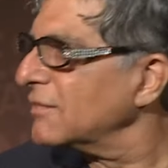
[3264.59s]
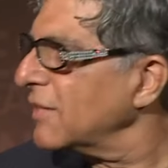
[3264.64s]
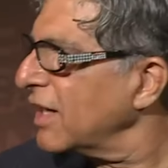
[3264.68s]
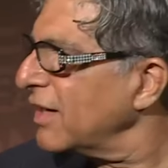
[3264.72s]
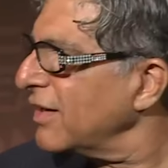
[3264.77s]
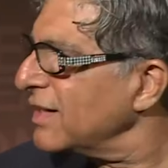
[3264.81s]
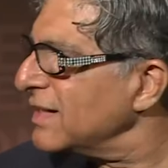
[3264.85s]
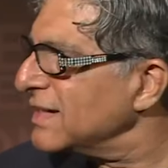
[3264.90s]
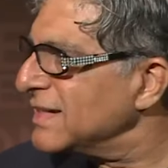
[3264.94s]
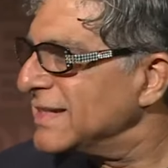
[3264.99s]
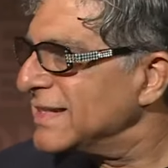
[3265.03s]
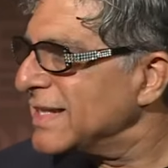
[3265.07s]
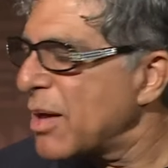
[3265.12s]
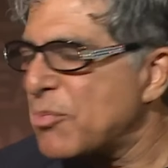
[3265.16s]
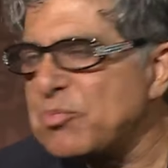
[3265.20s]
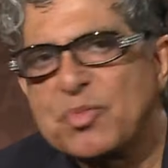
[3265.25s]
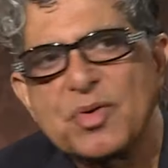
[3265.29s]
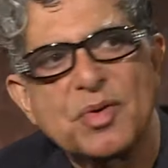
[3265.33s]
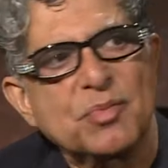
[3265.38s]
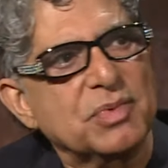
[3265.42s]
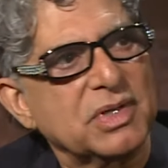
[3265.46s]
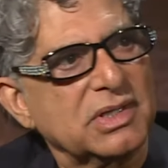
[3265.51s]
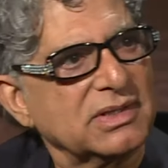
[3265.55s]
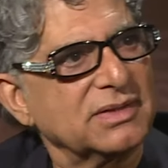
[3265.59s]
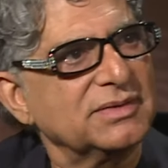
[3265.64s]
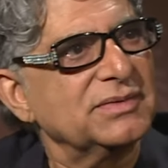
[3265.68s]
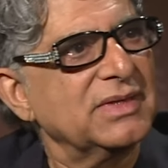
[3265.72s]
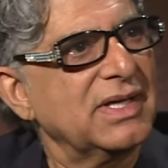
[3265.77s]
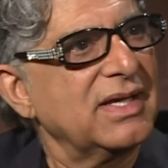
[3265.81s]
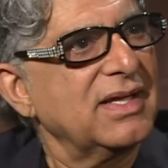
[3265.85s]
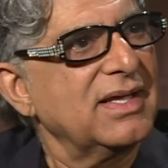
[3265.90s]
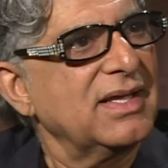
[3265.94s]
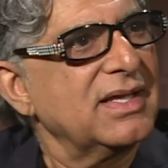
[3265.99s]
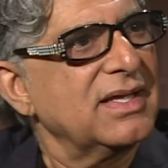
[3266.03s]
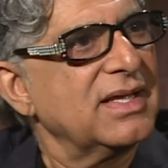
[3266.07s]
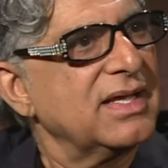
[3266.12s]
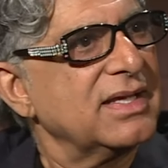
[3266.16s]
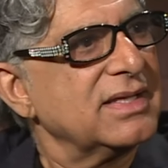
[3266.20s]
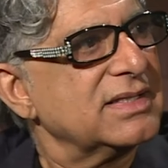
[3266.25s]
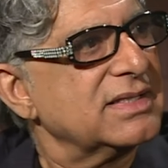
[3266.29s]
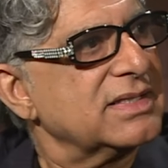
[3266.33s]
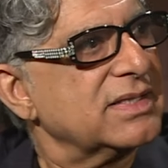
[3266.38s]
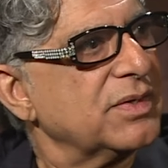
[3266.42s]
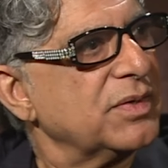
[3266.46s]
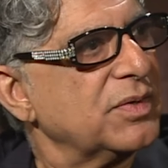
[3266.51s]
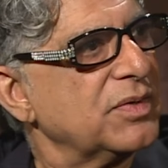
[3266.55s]
they're inseparable.
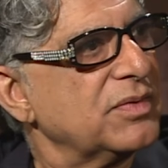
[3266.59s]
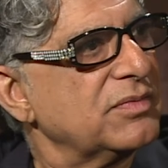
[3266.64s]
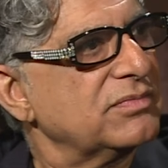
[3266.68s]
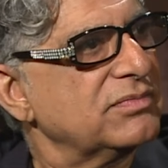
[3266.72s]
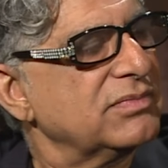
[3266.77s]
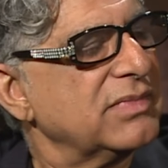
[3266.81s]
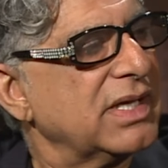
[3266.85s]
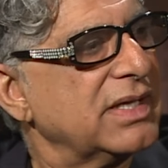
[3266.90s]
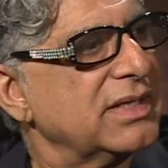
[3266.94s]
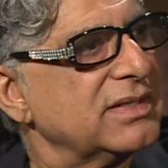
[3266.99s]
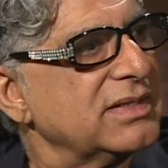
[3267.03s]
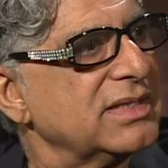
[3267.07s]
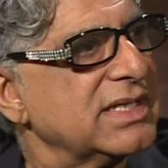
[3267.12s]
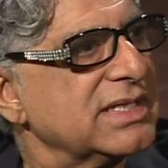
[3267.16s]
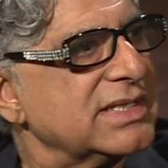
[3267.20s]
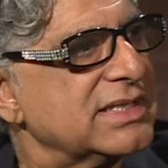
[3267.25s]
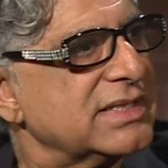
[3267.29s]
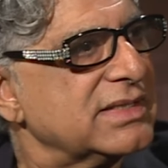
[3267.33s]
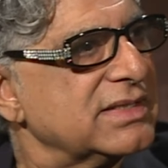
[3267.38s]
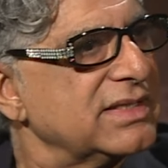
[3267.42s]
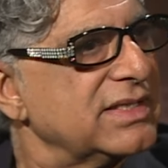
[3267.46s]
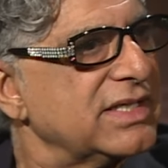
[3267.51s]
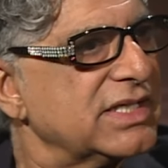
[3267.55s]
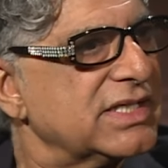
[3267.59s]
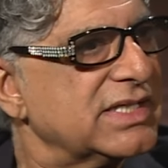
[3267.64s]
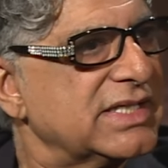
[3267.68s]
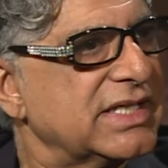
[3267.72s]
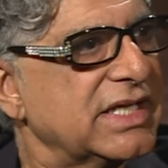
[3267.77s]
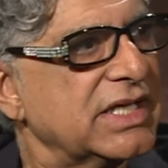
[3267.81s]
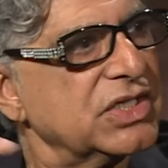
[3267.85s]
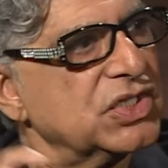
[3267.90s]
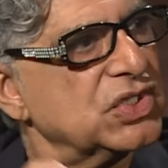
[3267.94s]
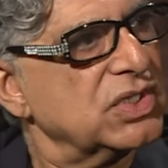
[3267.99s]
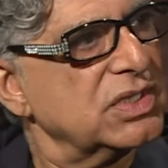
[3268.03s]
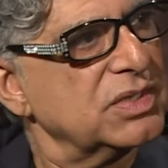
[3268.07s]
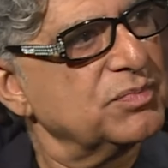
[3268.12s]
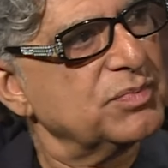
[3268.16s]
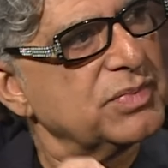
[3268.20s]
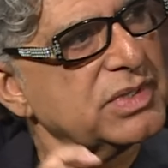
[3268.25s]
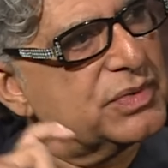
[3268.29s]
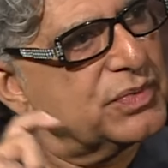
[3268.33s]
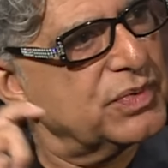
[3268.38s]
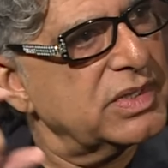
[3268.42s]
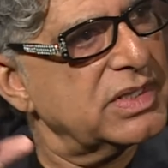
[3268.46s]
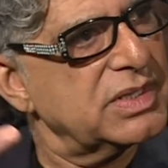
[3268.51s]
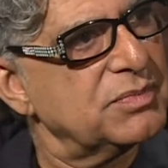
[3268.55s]
So this distinction
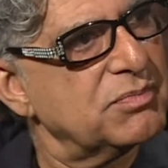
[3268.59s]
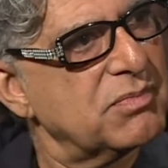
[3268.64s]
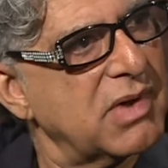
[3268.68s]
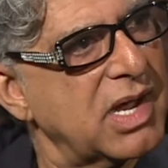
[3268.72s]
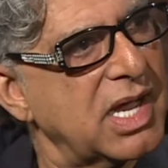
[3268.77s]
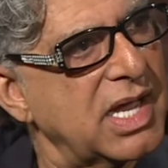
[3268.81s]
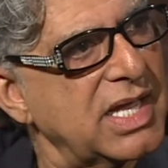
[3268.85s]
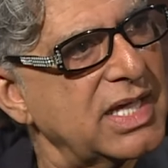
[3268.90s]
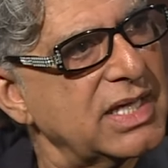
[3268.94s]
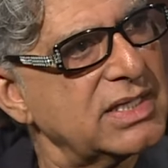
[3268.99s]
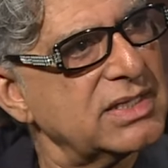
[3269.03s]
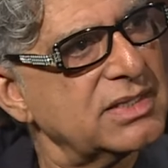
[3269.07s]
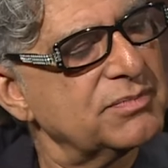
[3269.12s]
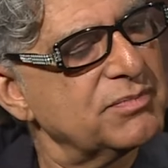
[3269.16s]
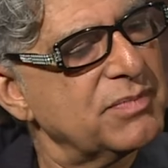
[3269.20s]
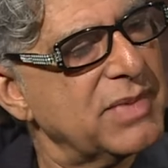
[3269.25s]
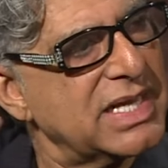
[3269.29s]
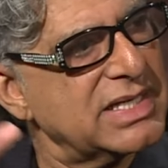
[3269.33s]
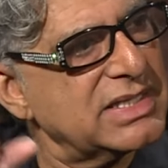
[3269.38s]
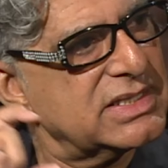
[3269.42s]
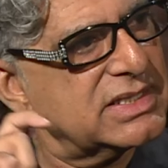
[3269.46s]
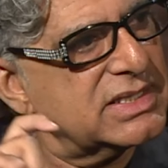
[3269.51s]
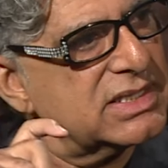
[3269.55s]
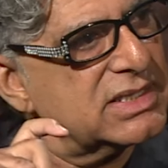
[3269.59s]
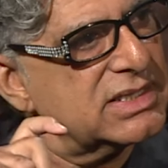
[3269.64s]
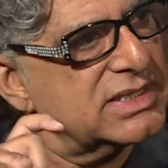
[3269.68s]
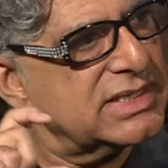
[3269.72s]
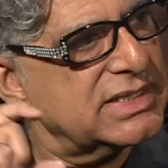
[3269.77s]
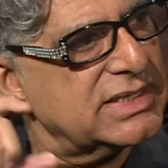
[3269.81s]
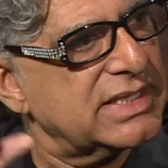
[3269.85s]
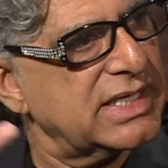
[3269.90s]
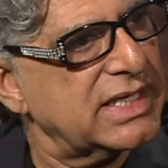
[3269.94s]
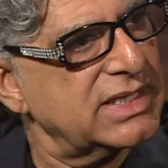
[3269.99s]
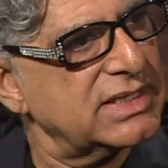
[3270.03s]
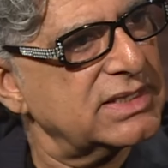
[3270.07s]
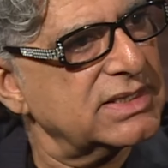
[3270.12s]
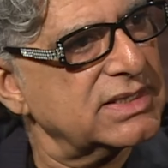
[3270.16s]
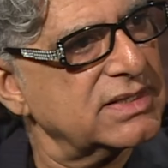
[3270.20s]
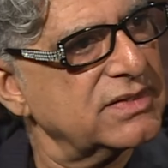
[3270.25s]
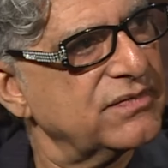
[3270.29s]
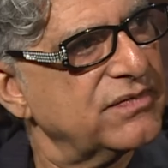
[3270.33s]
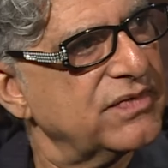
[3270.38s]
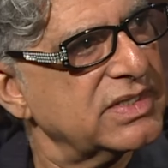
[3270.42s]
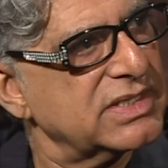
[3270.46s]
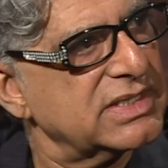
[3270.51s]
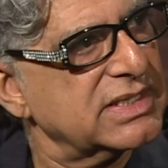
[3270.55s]
between mind, mental state,
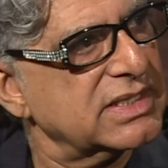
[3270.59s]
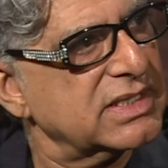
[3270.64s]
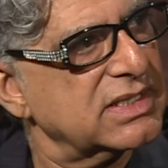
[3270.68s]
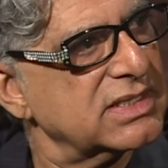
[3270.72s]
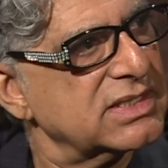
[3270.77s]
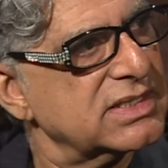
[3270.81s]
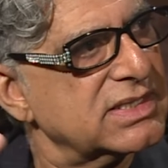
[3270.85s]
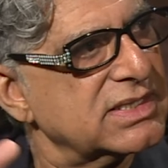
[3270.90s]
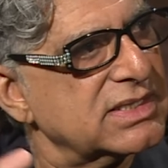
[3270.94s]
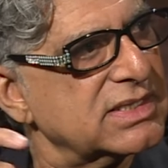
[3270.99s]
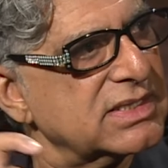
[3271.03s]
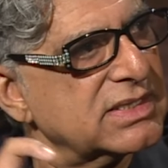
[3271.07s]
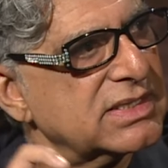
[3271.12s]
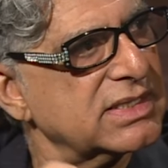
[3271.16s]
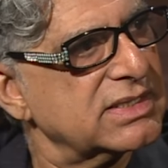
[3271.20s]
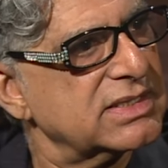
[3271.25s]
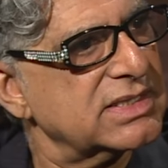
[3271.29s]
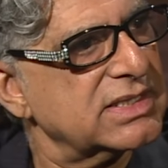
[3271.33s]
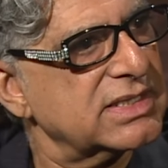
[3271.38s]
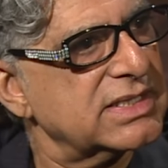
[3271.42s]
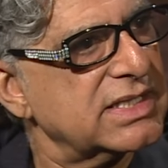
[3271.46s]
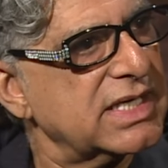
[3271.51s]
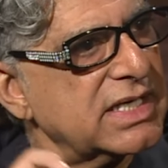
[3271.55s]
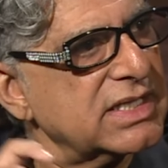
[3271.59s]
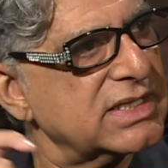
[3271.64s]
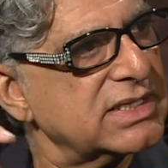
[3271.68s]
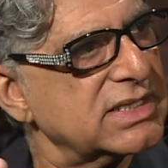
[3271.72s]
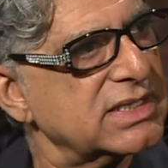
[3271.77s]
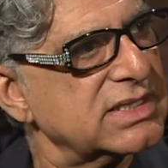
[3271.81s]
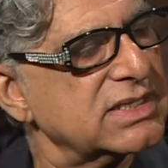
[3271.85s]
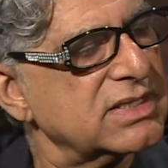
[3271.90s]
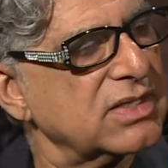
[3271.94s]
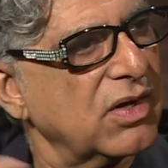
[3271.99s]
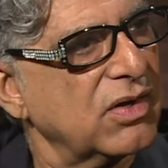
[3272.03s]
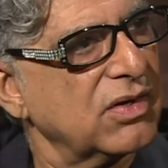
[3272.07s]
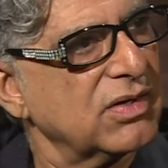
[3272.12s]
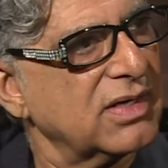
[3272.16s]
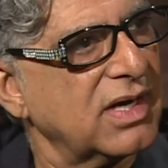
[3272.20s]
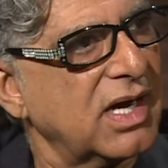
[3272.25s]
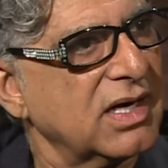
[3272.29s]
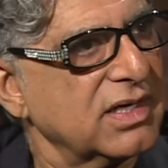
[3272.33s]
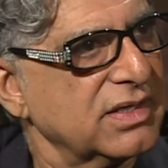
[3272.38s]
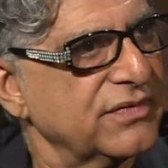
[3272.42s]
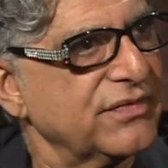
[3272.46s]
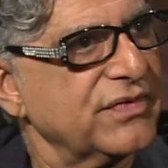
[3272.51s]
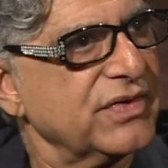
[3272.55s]
and physical state is
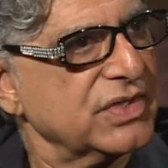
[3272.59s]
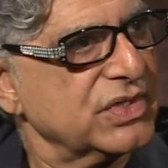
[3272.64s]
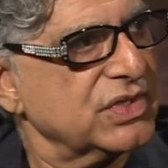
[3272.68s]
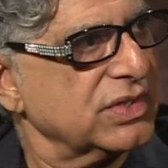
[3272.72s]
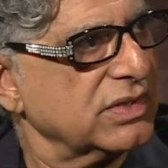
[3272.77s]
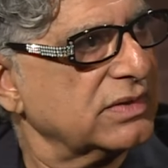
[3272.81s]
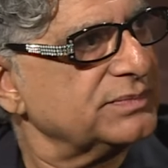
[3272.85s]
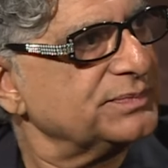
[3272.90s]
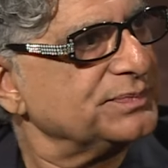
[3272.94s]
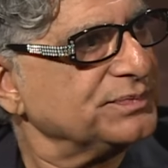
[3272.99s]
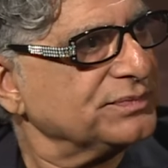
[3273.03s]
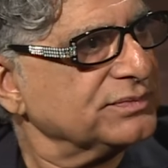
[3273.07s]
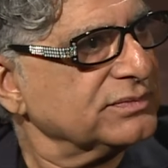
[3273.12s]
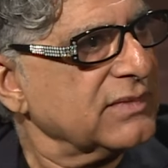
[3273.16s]
artificial.